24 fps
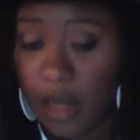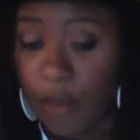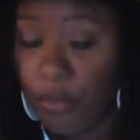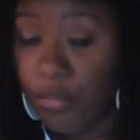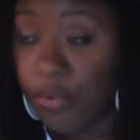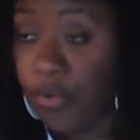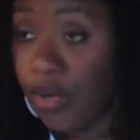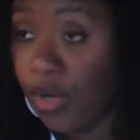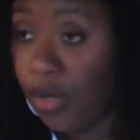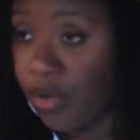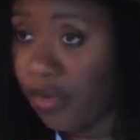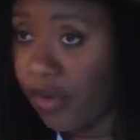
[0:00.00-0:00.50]

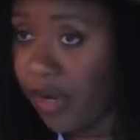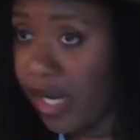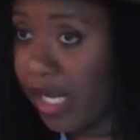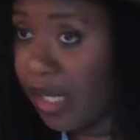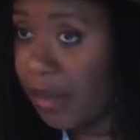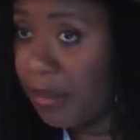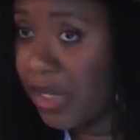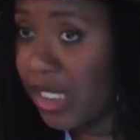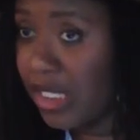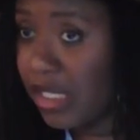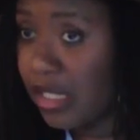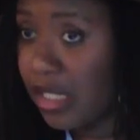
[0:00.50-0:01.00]

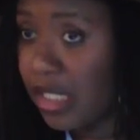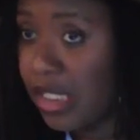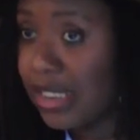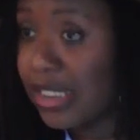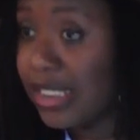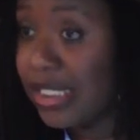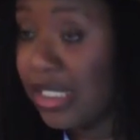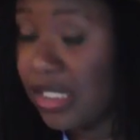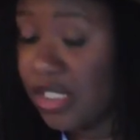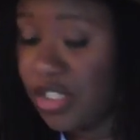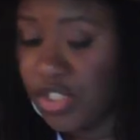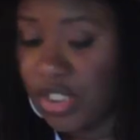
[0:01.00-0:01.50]
programming,
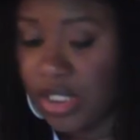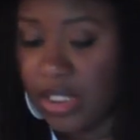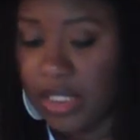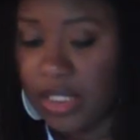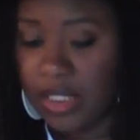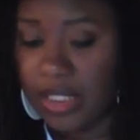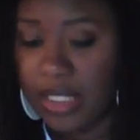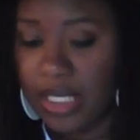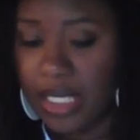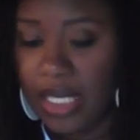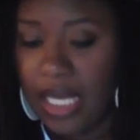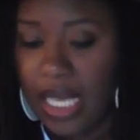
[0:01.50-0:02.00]

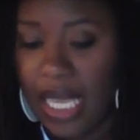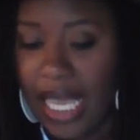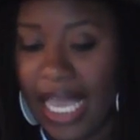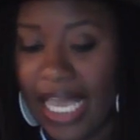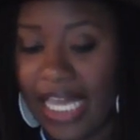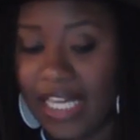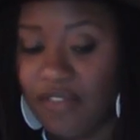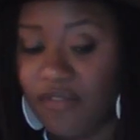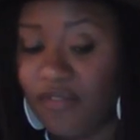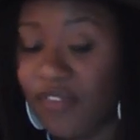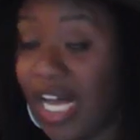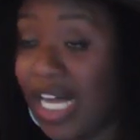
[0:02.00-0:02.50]
teaching,
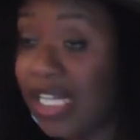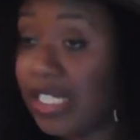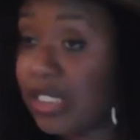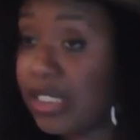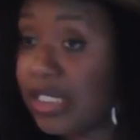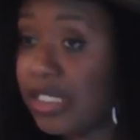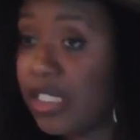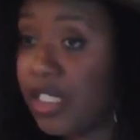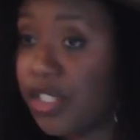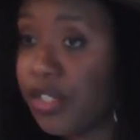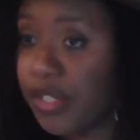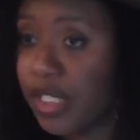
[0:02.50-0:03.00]
and
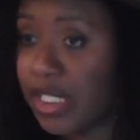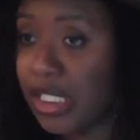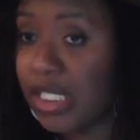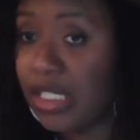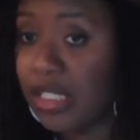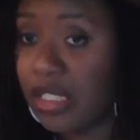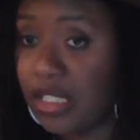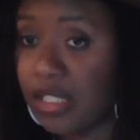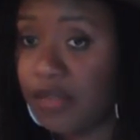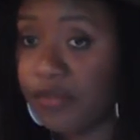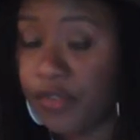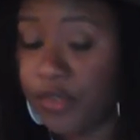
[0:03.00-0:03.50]
volunteering
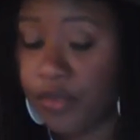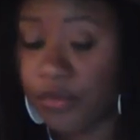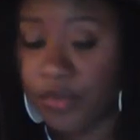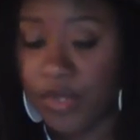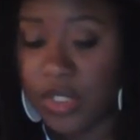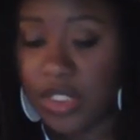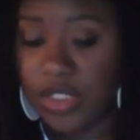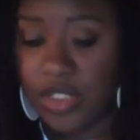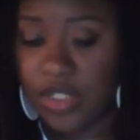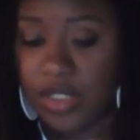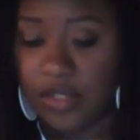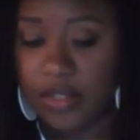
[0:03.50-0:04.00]
in different
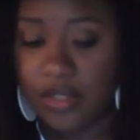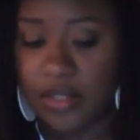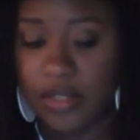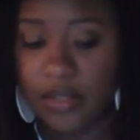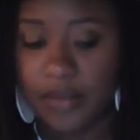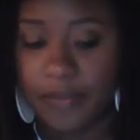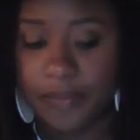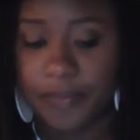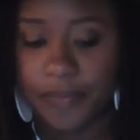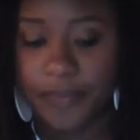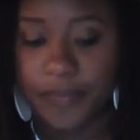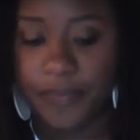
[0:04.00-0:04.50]
regions?
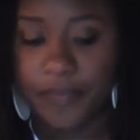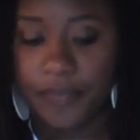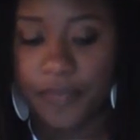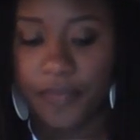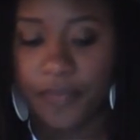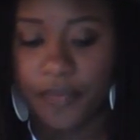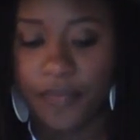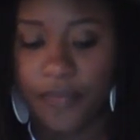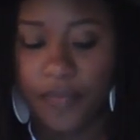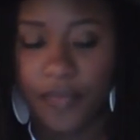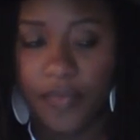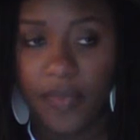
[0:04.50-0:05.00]

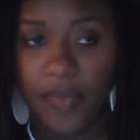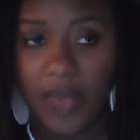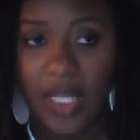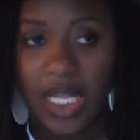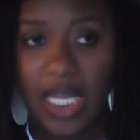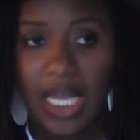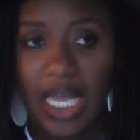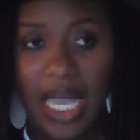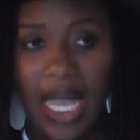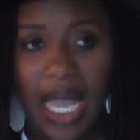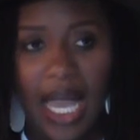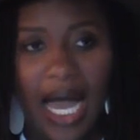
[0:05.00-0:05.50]

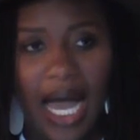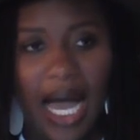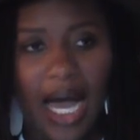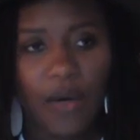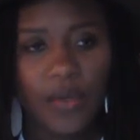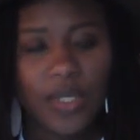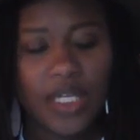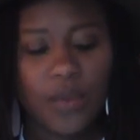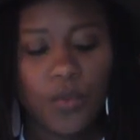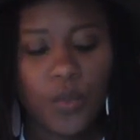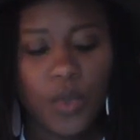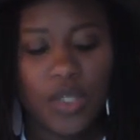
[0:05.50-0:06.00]
How
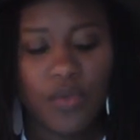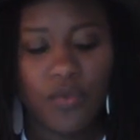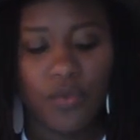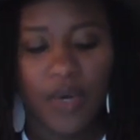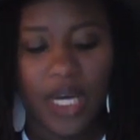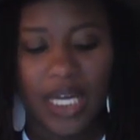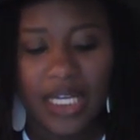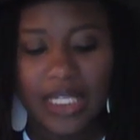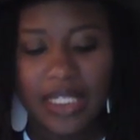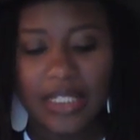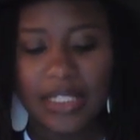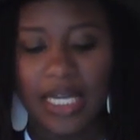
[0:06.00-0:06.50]
can we
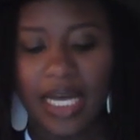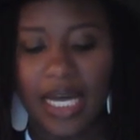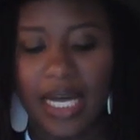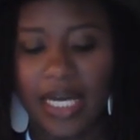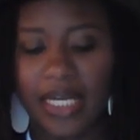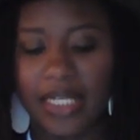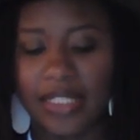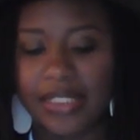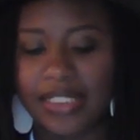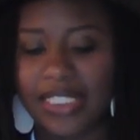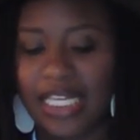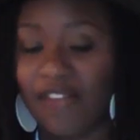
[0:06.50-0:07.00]

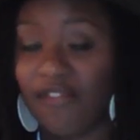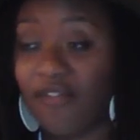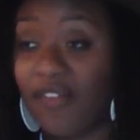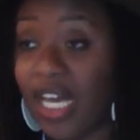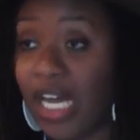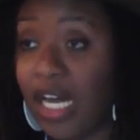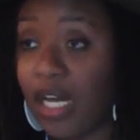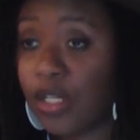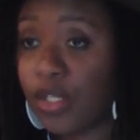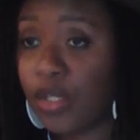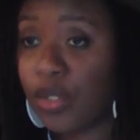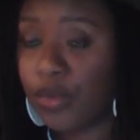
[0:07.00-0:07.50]
recognize and
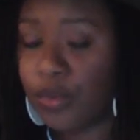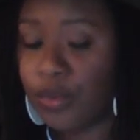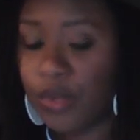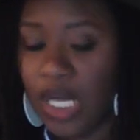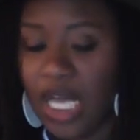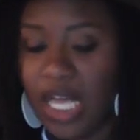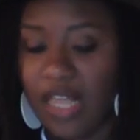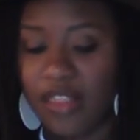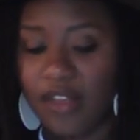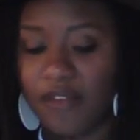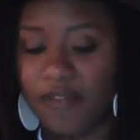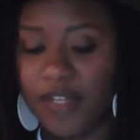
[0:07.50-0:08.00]
value
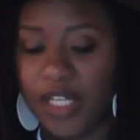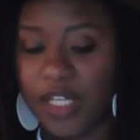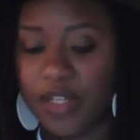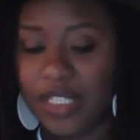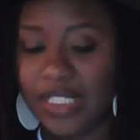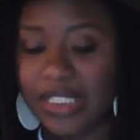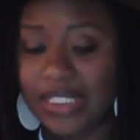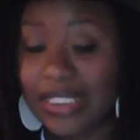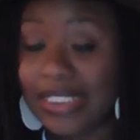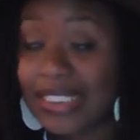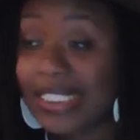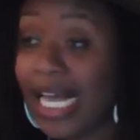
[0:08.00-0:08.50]
the
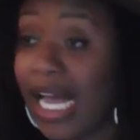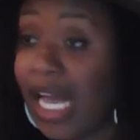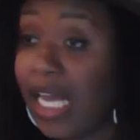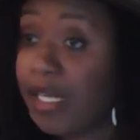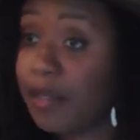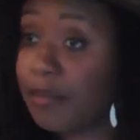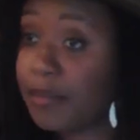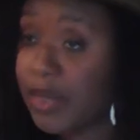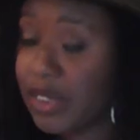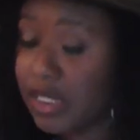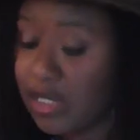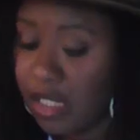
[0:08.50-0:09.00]
various
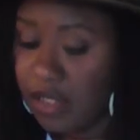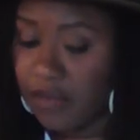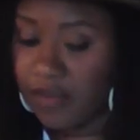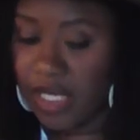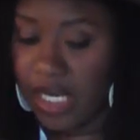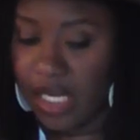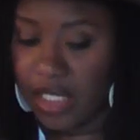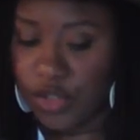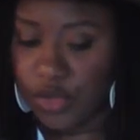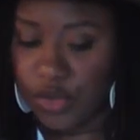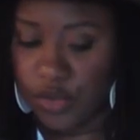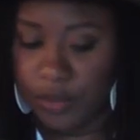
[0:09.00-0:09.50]
types of
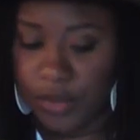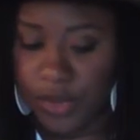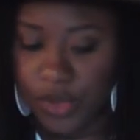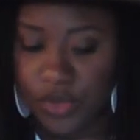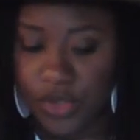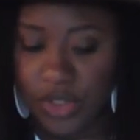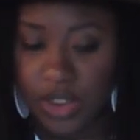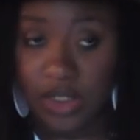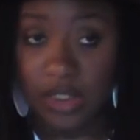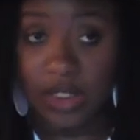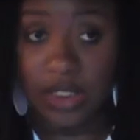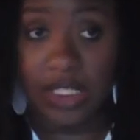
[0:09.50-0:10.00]

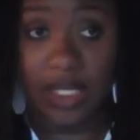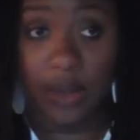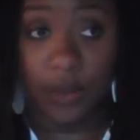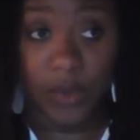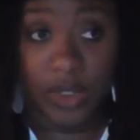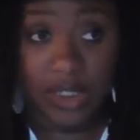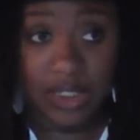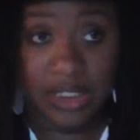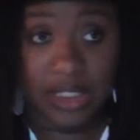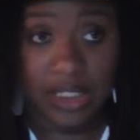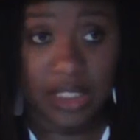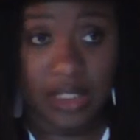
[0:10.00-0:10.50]
contributions that we
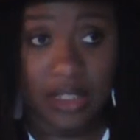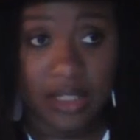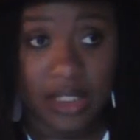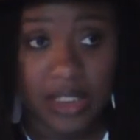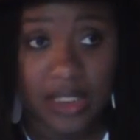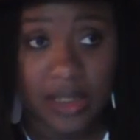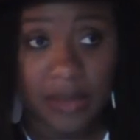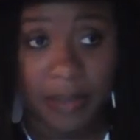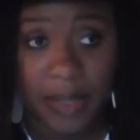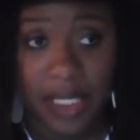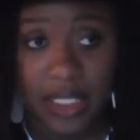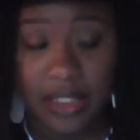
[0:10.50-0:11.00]
see in this
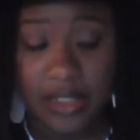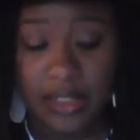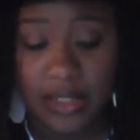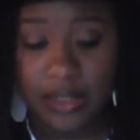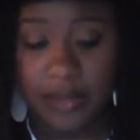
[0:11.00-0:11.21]
space?